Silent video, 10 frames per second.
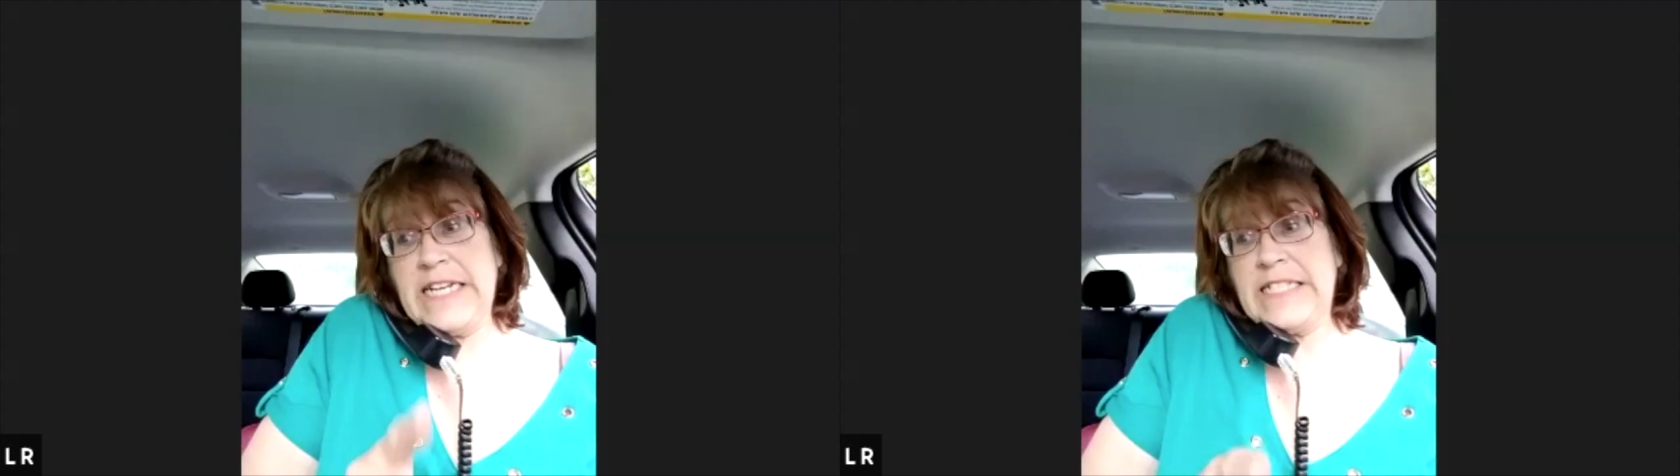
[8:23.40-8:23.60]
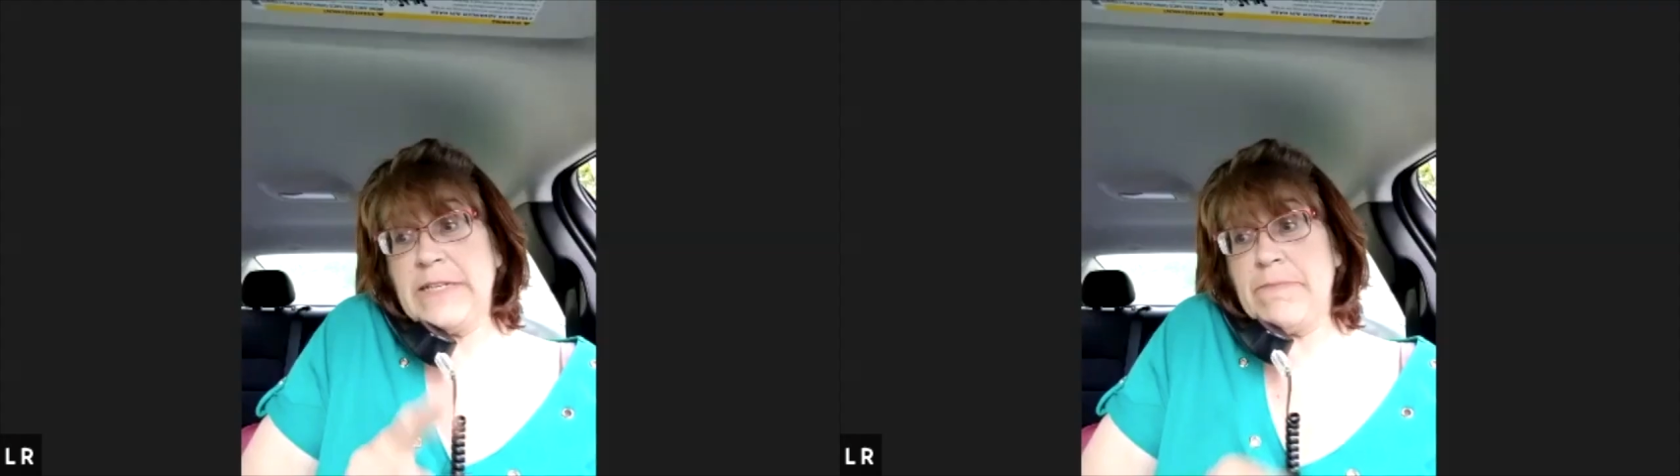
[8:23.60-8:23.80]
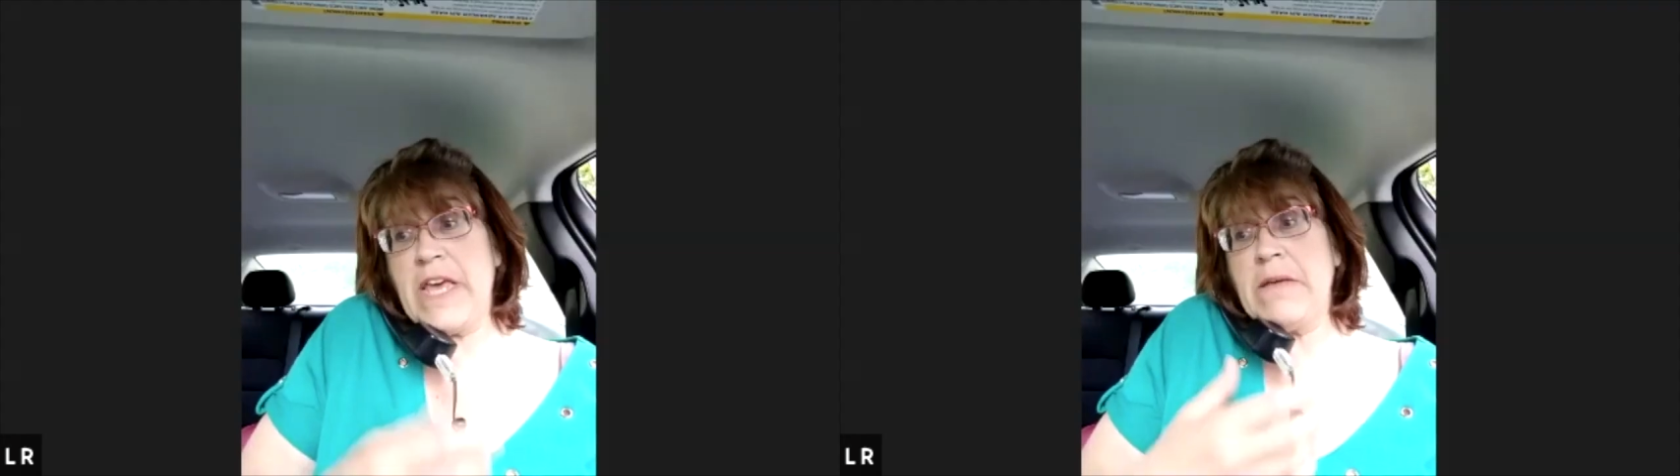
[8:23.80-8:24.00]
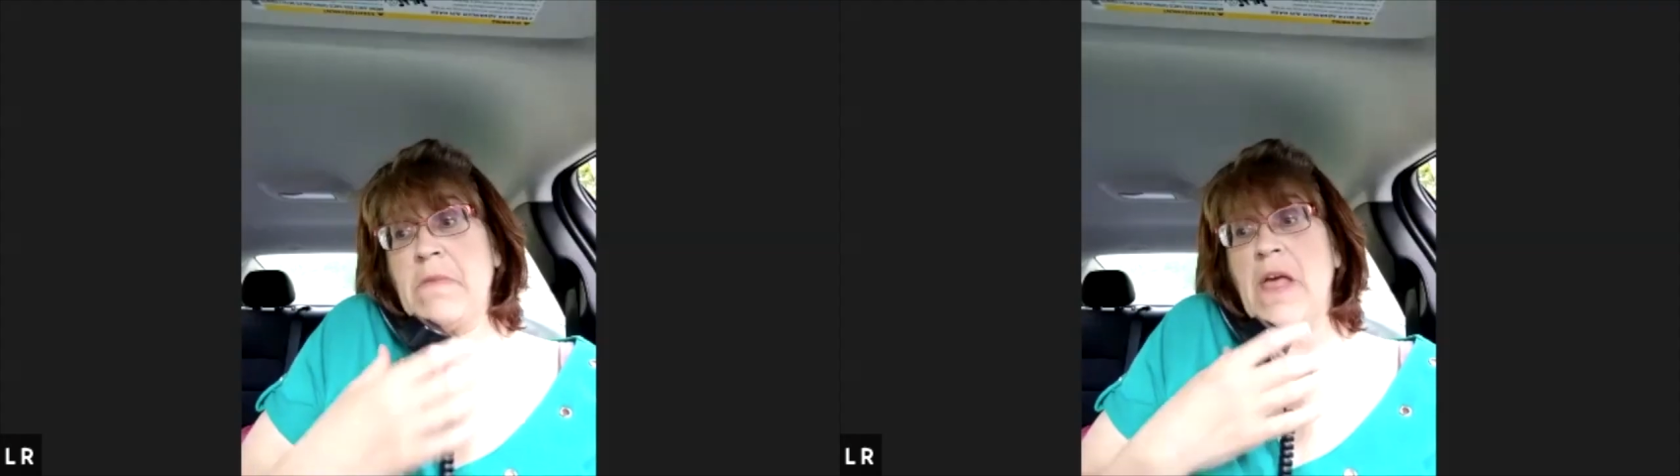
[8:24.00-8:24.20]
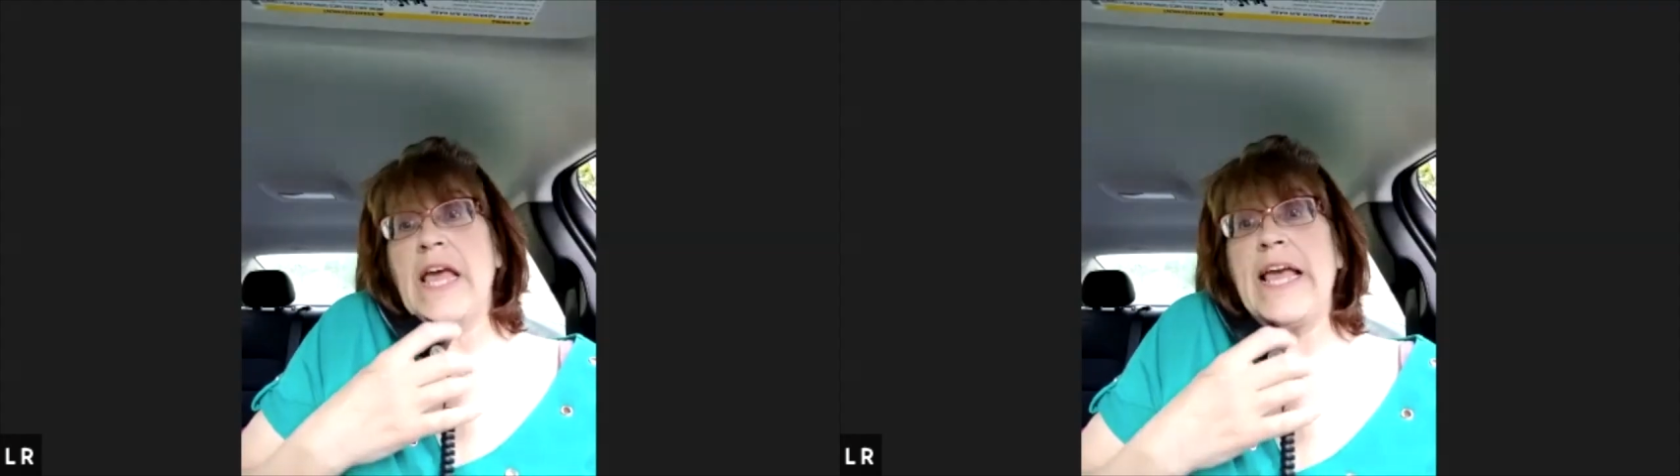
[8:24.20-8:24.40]
said to
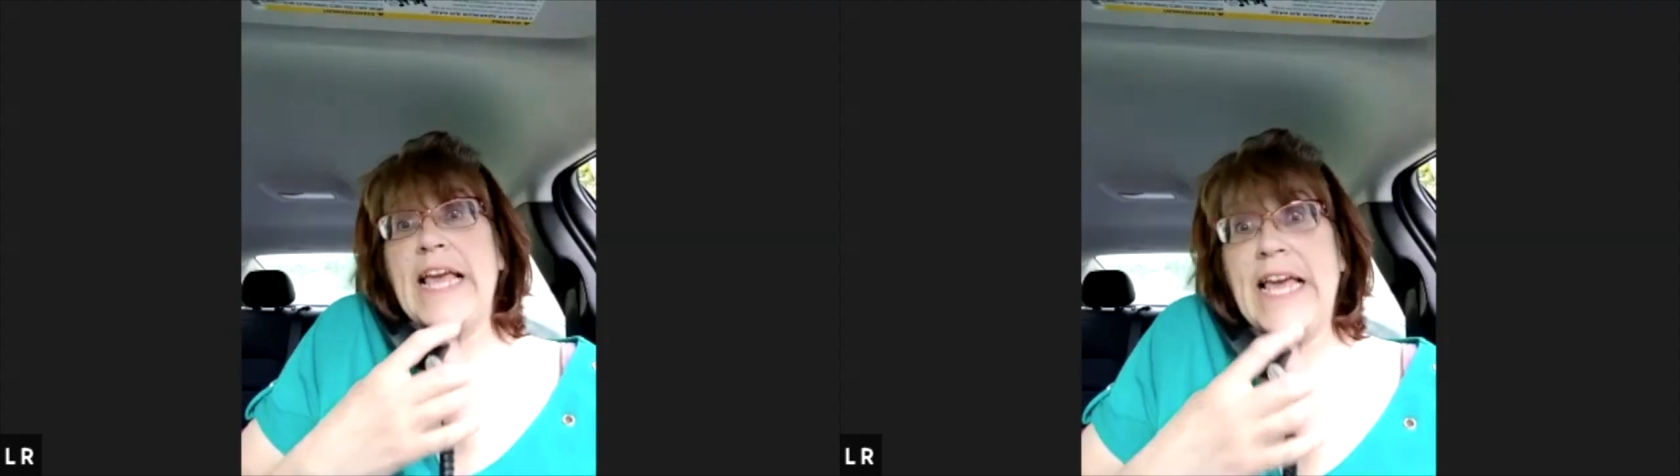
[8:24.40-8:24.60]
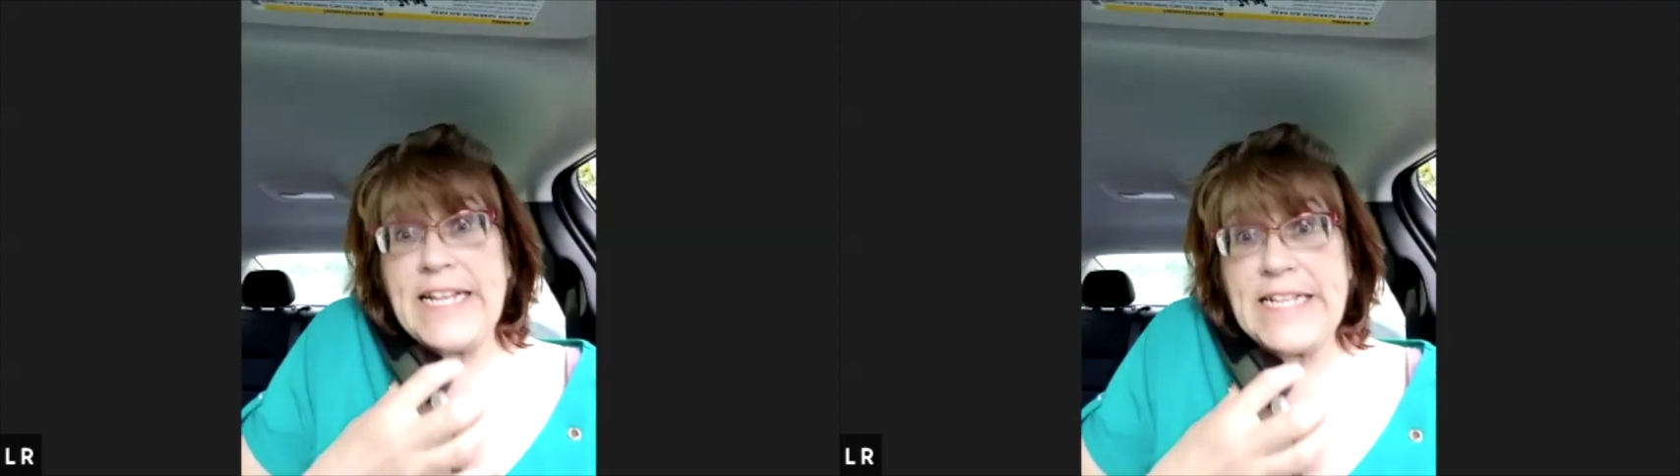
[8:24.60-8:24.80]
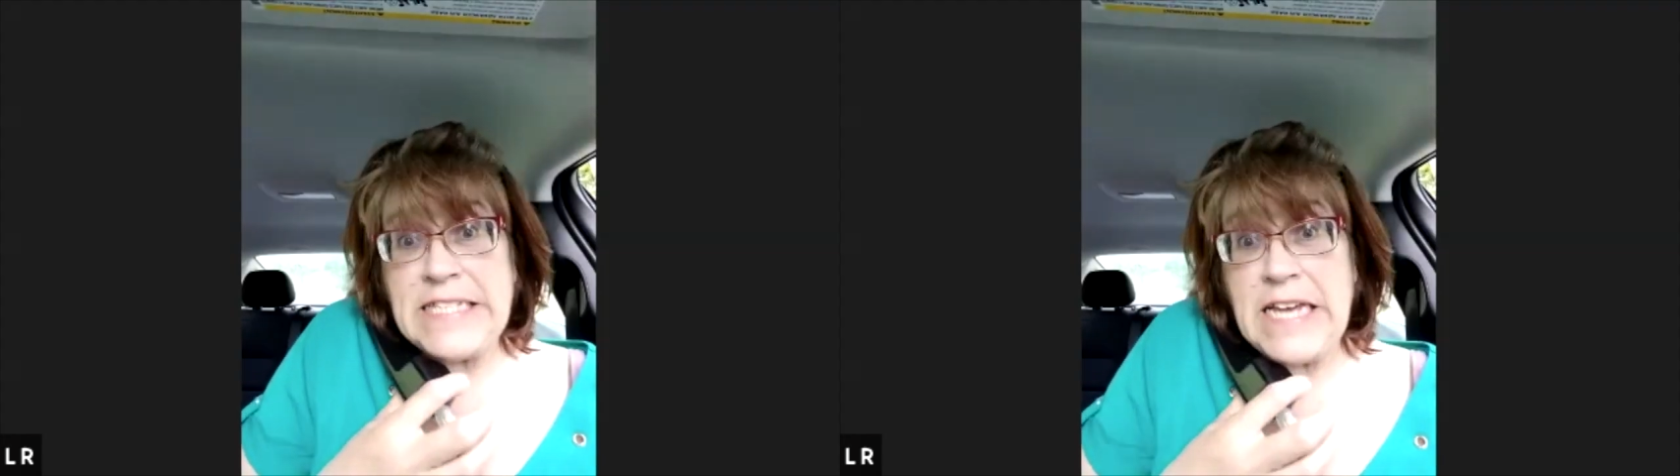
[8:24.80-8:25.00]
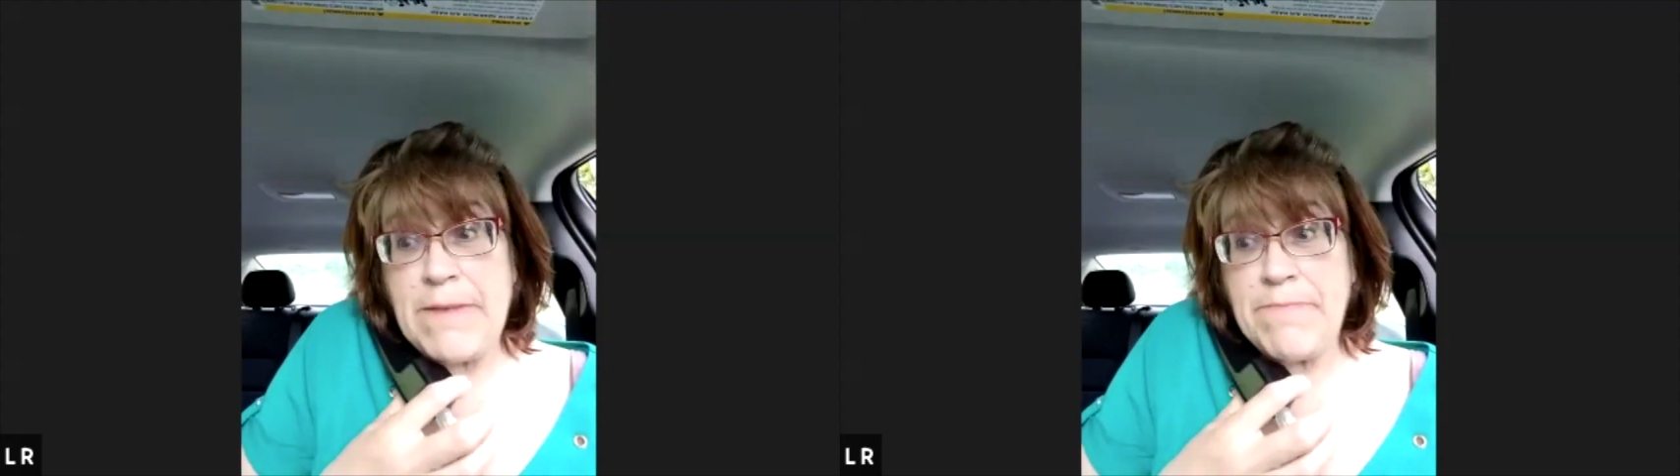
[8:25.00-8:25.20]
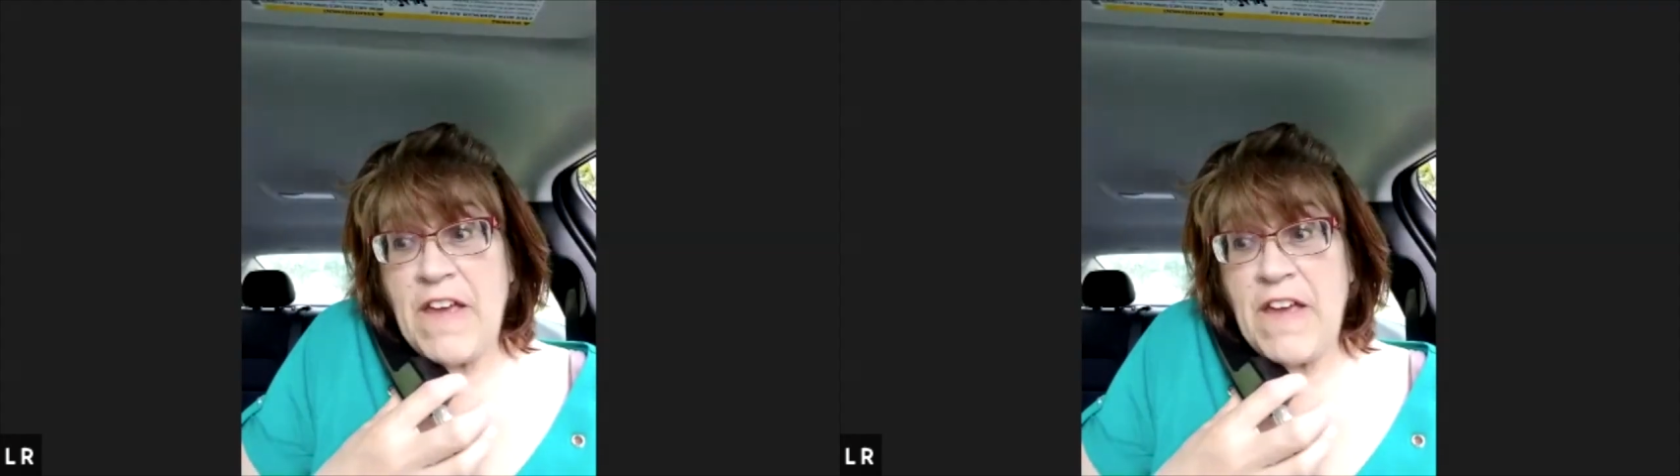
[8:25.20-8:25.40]
me, eat
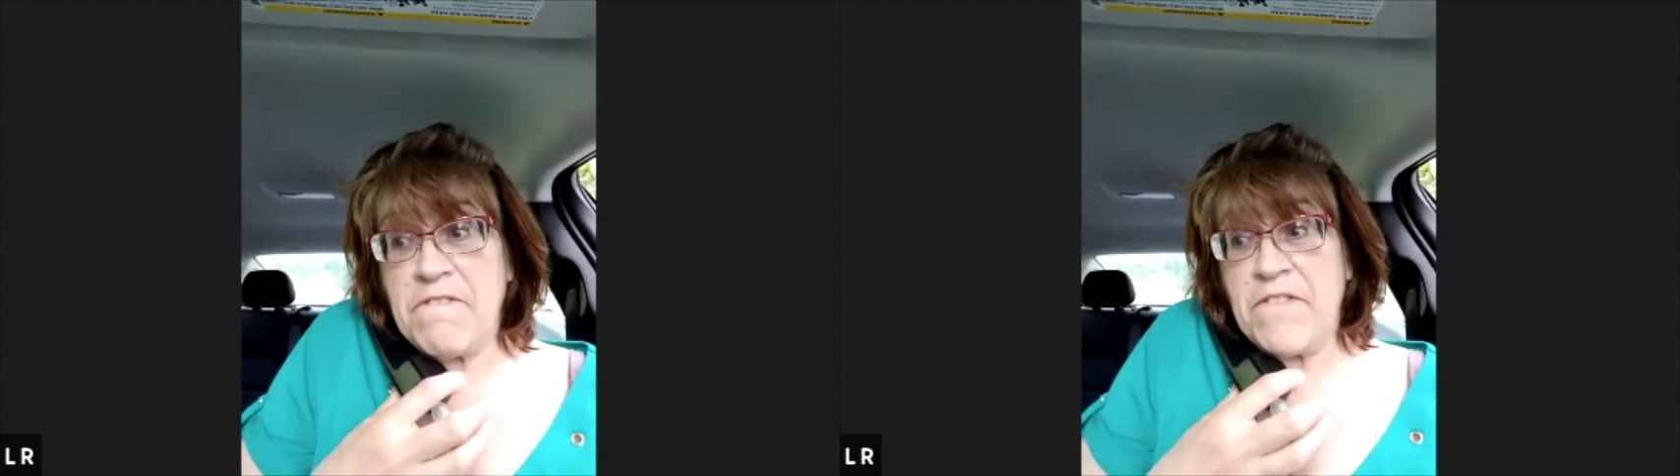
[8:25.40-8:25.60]
something,